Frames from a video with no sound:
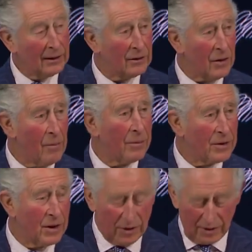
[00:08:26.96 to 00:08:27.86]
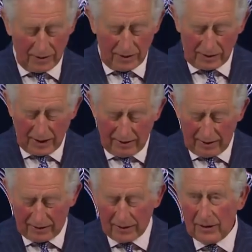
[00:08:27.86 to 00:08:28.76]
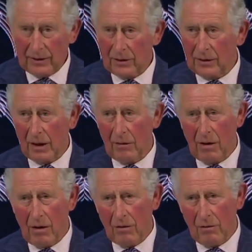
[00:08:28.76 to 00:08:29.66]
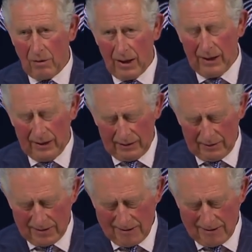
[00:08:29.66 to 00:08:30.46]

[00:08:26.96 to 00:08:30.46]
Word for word: a little competition in this area could go a long way.